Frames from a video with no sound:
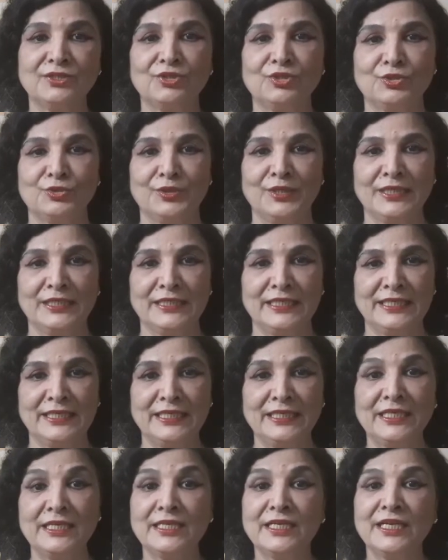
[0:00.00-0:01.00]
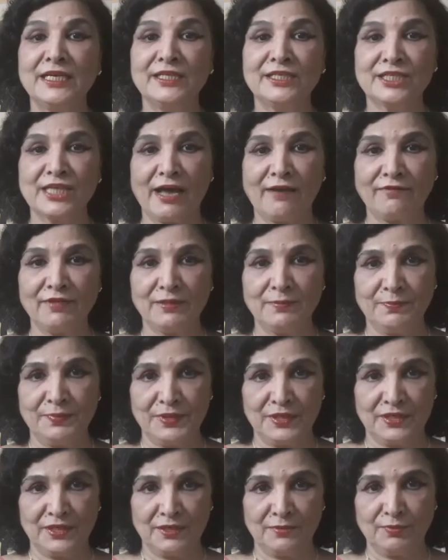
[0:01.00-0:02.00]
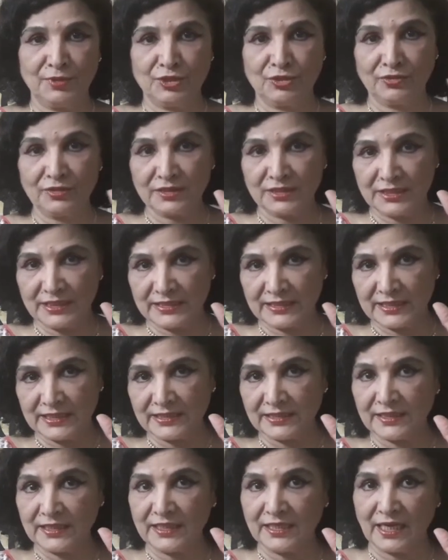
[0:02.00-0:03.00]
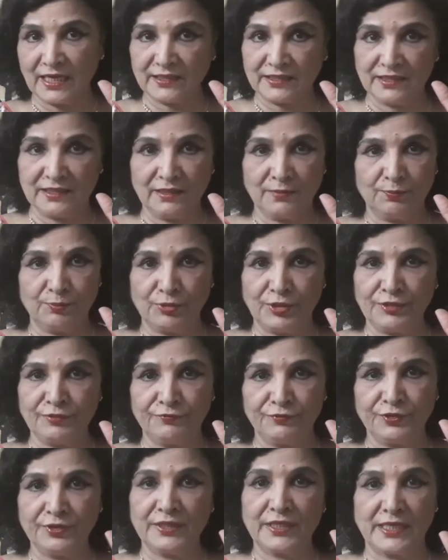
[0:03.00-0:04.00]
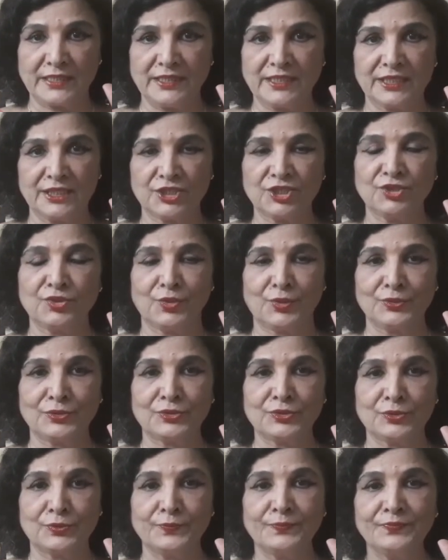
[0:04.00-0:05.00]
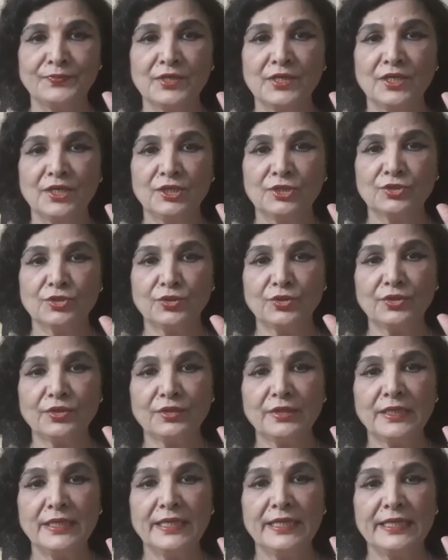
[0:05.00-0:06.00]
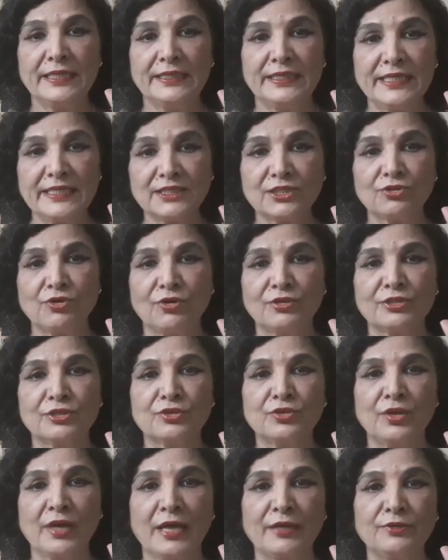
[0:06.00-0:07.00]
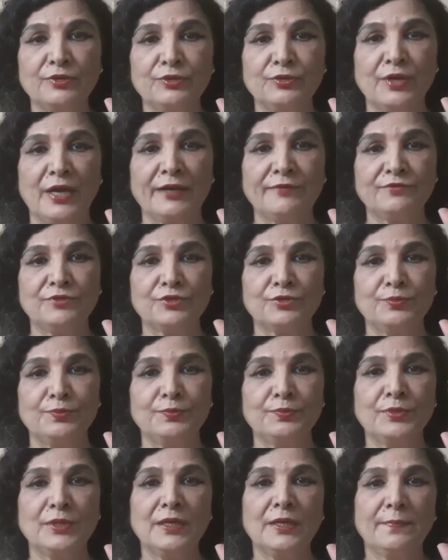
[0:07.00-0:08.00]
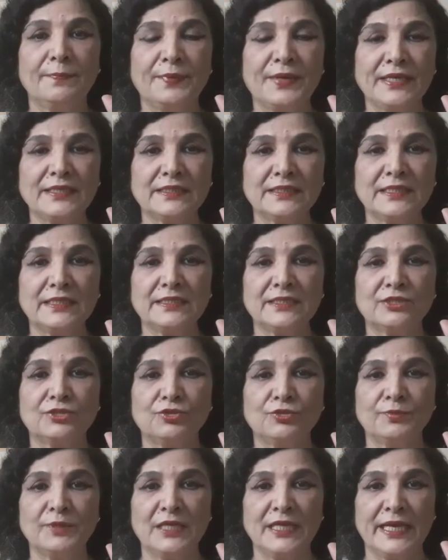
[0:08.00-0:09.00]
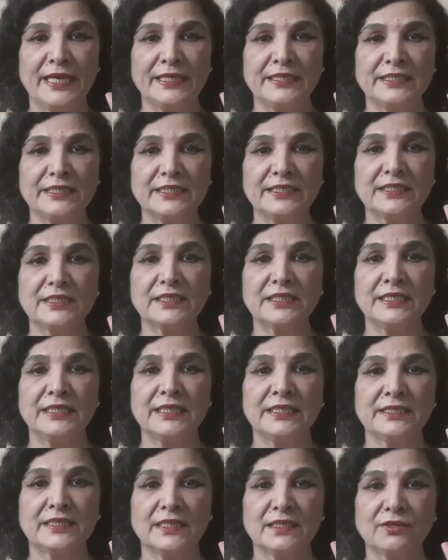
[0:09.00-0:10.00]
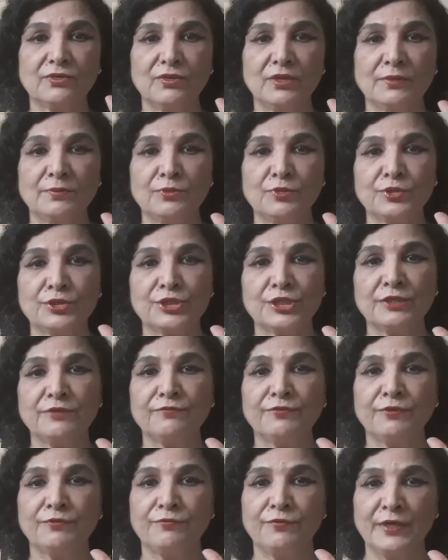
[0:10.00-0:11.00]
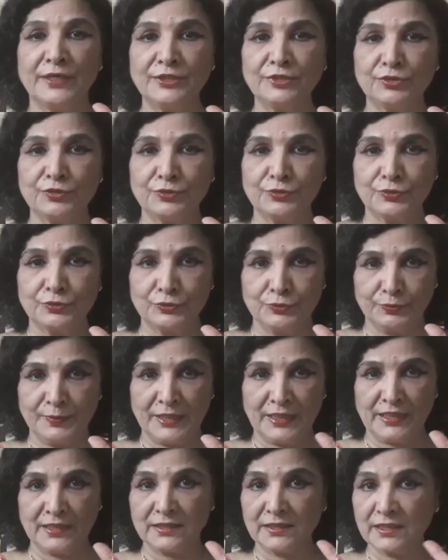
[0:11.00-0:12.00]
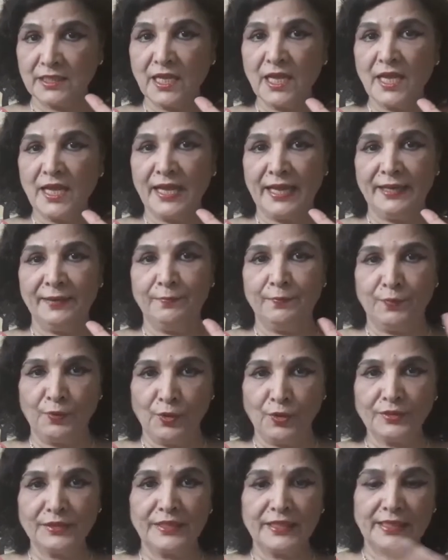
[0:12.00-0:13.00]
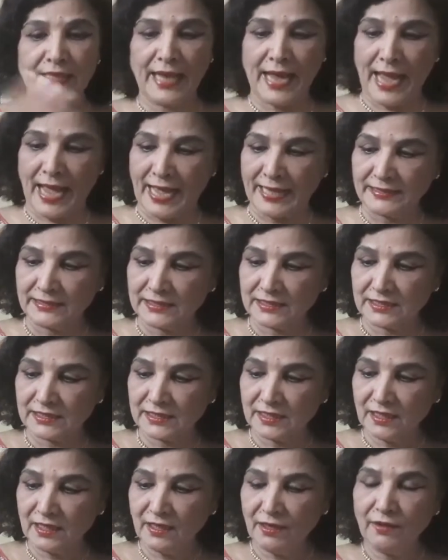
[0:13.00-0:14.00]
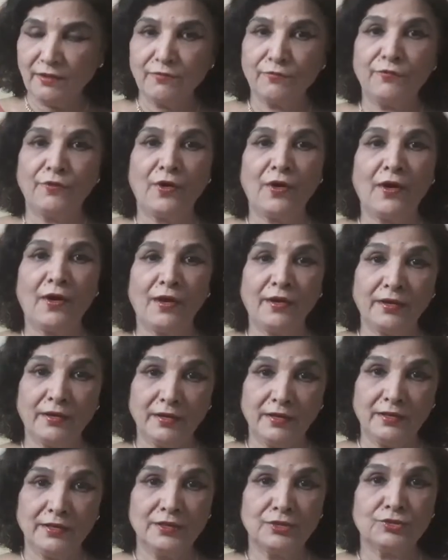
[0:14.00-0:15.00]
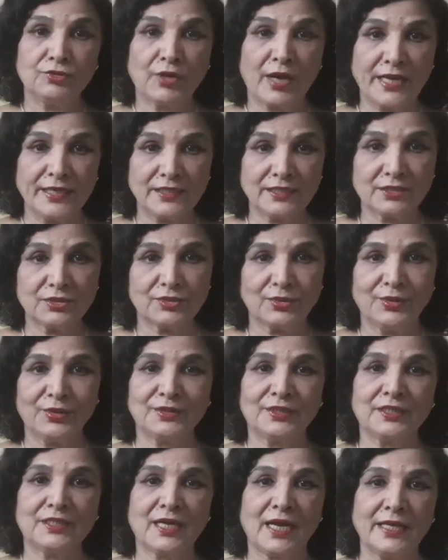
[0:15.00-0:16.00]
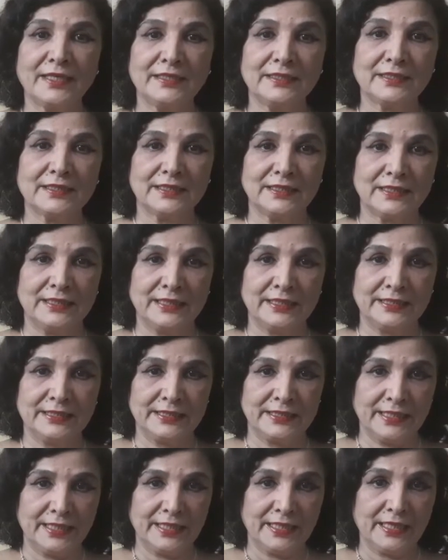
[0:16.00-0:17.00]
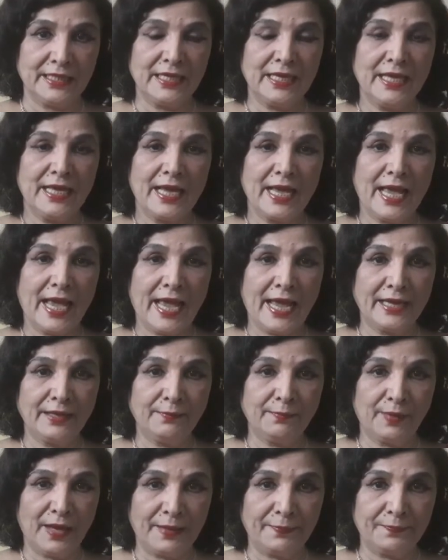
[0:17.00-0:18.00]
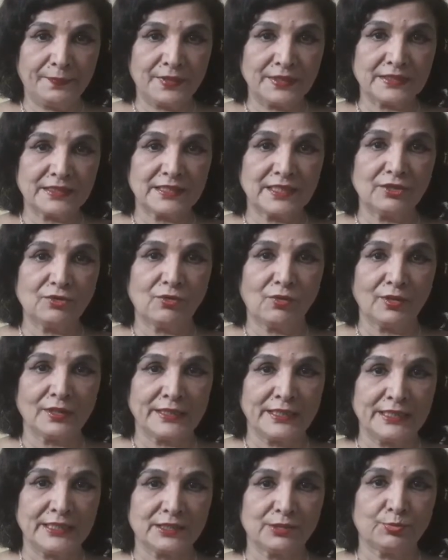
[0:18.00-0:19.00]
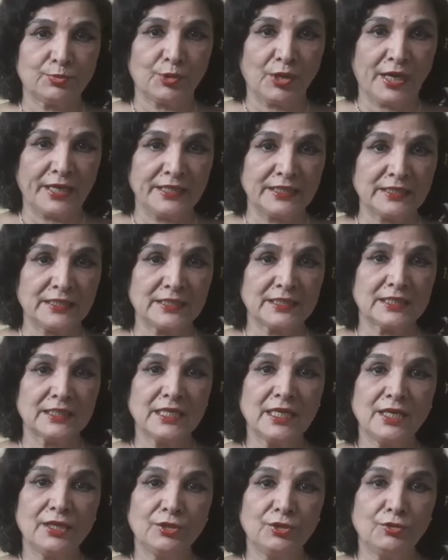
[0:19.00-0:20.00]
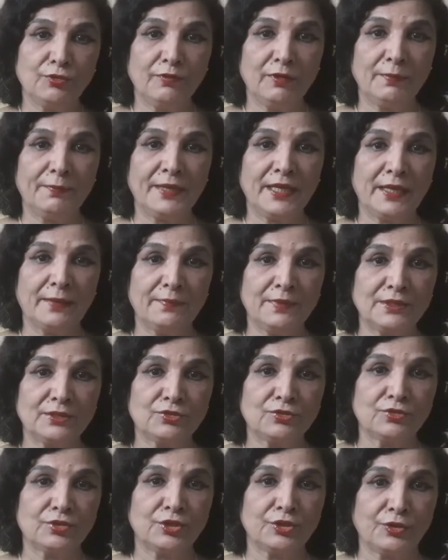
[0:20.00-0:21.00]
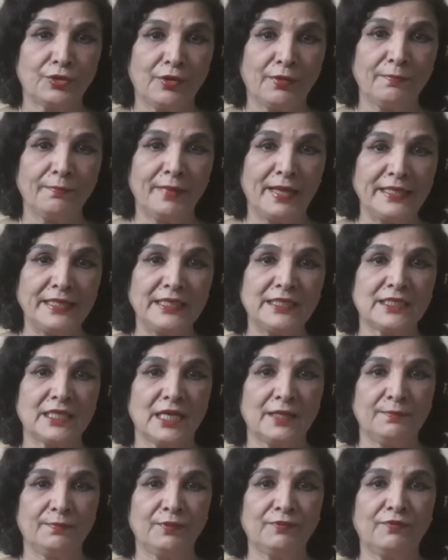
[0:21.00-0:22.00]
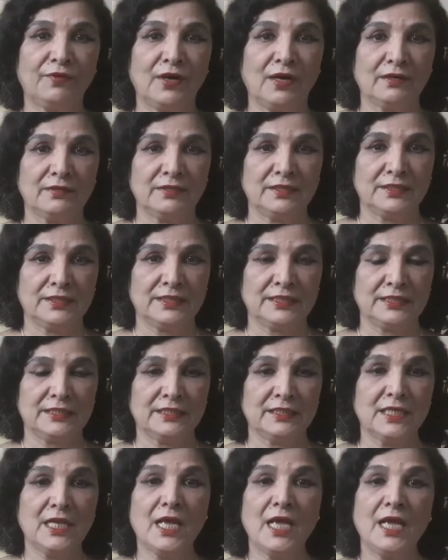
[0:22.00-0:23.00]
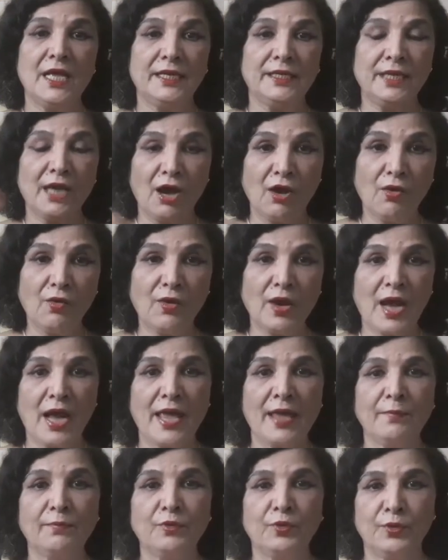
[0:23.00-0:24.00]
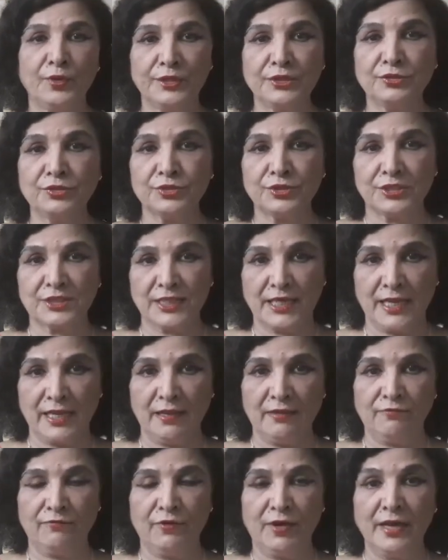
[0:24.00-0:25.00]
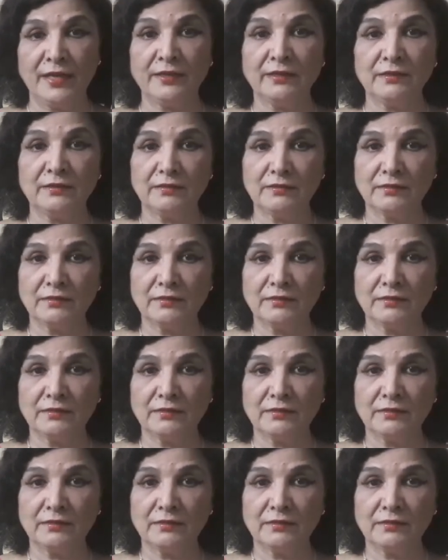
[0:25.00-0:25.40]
during the travel period, because this is the cardinal point for digestion also. So, this also you have to press it, stimulate it in a circular motion for 1 to 2 minutes in both the hands for twice or thrice in a day, and by pressing all these points you will be able to cure many type of heart disease. Now I am going to tell one